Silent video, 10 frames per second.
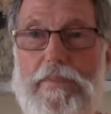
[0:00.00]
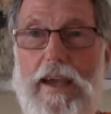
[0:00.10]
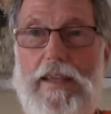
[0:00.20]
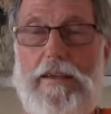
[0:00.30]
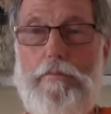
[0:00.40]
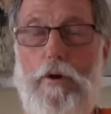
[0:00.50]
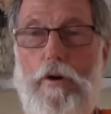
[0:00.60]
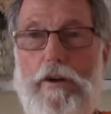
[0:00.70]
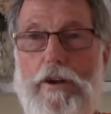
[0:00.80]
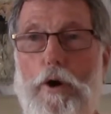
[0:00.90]
And the
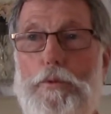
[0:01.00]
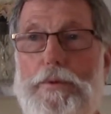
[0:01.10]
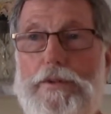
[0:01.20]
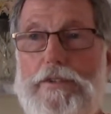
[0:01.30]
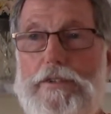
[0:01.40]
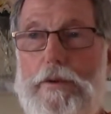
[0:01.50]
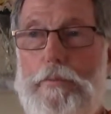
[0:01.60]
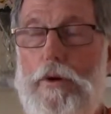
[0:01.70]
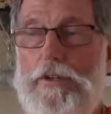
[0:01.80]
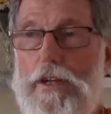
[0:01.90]
more it opens, the
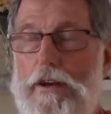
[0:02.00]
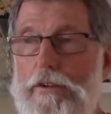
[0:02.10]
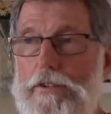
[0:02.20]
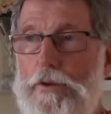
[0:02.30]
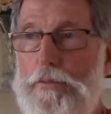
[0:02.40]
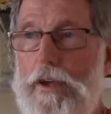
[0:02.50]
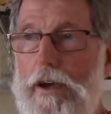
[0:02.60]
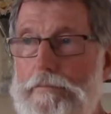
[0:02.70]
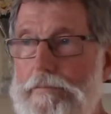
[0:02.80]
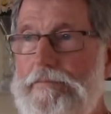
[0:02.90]
more generous you
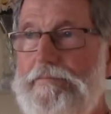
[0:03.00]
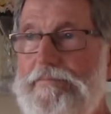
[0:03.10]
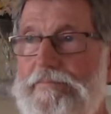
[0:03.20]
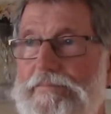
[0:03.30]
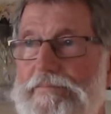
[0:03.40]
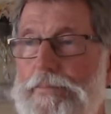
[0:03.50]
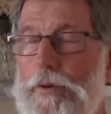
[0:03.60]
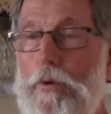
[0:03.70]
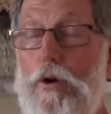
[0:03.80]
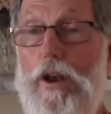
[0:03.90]
become, the
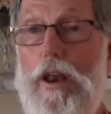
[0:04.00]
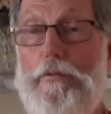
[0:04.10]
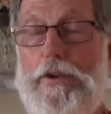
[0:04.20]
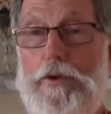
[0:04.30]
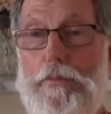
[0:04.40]
more loving you